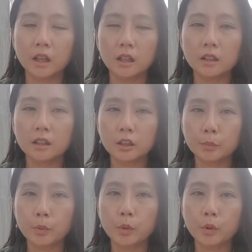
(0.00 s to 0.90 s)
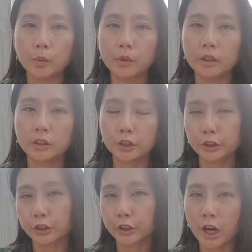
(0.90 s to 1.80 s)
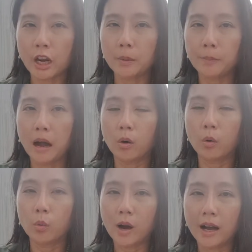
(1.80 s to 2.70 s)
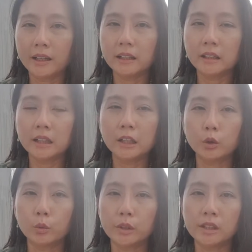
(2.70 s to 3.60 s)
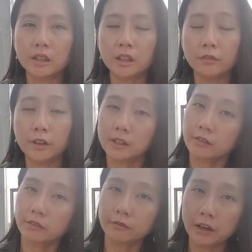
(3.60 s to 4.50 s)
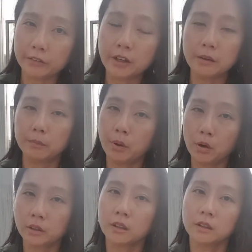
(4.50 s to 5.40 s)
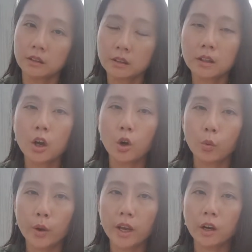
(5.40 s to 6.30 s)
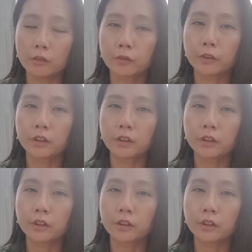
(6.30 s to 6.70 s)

in this book, we'll share about why learning to receive is very important way of